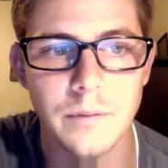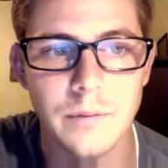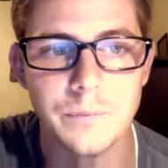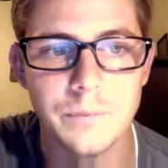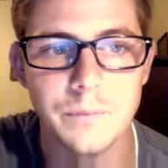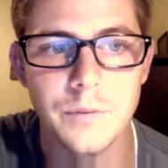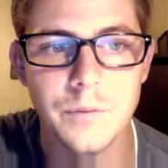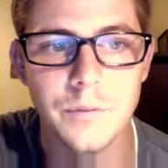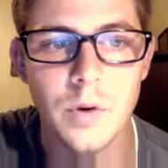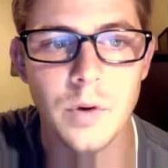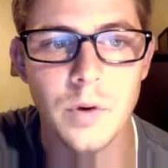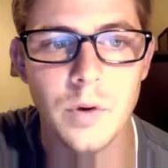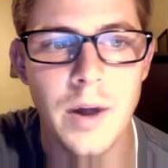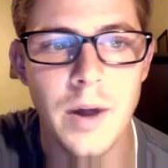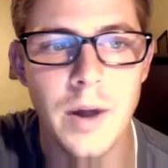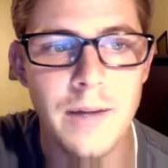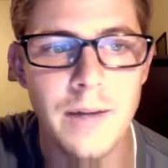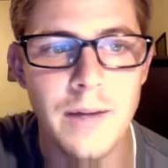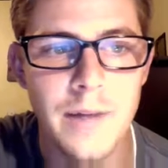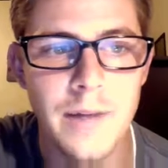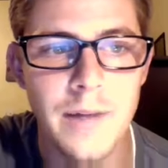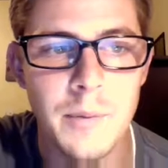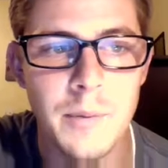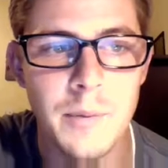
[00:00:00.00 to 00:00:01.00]
So I have
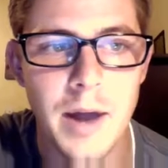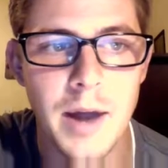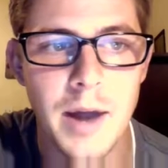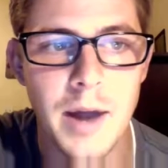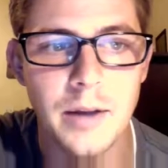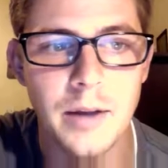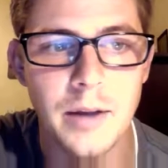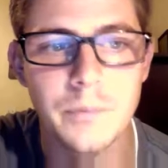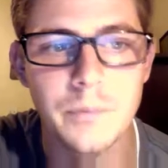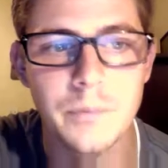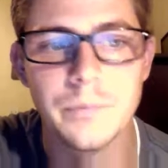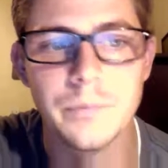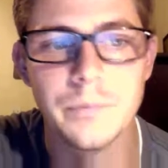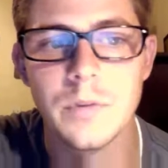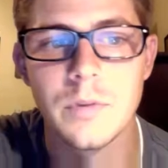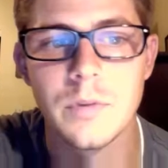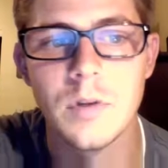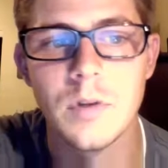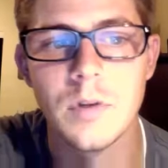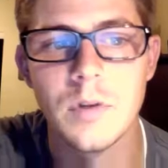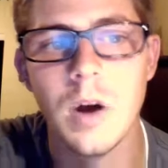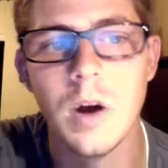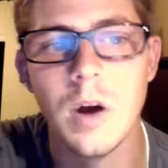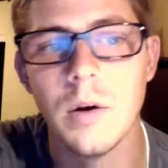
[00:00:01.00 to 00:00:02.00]
that back.
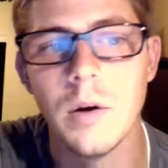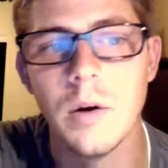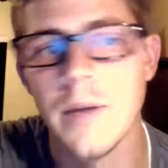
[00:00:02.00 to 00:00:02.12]
So,